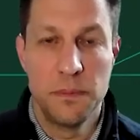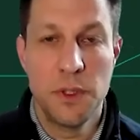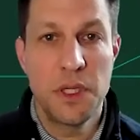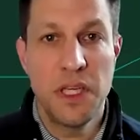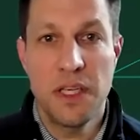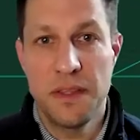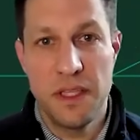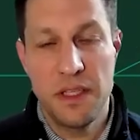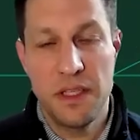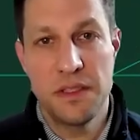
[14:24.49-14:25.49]
looking at
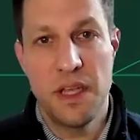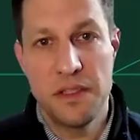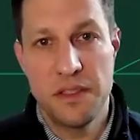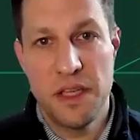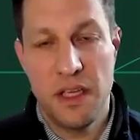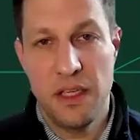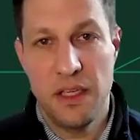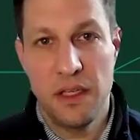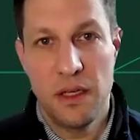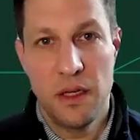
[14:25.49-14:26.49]
things and
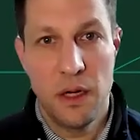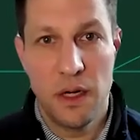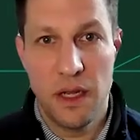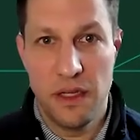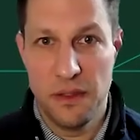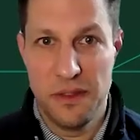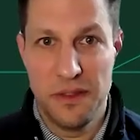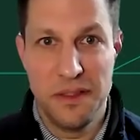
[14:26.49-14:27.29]
saying, all right,